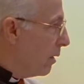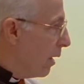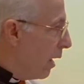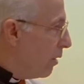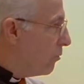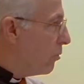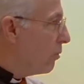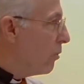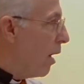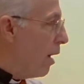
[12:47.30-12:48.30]
The
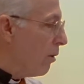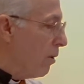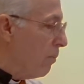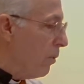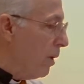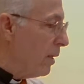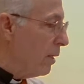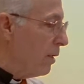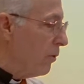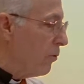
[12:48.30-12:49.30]
answer to our
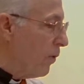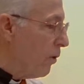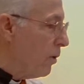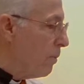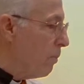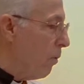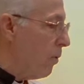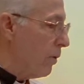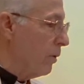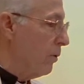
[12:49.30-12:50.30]
complaint is very
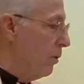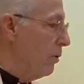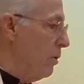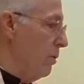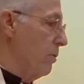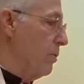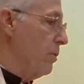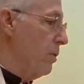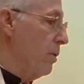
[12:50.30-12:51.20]
important good news.